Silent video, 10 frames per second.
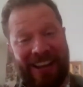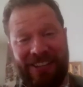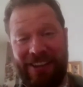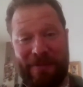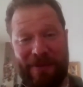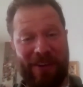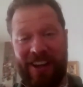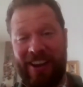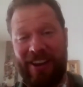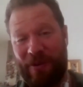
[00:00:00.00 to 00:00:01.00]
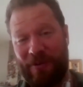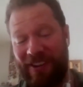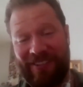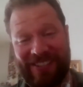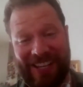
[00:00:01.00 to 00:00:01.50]
don't get me wrong, I don't want to
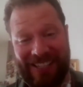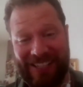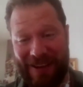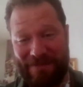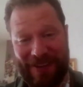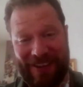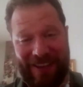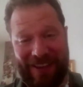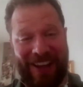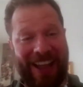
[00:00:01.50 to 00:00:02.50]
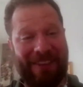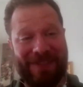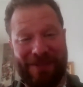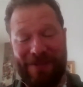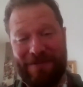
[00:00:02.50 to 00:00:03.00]
work on a Saturday, but if I have
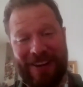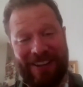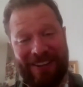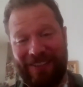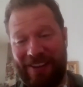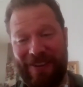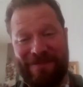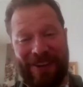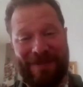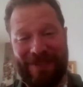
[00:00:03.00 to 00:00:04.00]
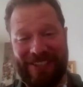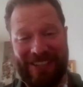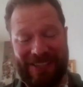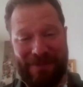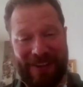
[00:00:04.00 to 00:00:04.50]
to, I will. I run my own
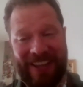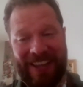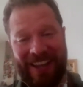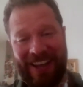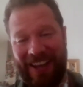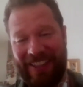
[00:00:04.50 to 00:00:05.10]
business, but I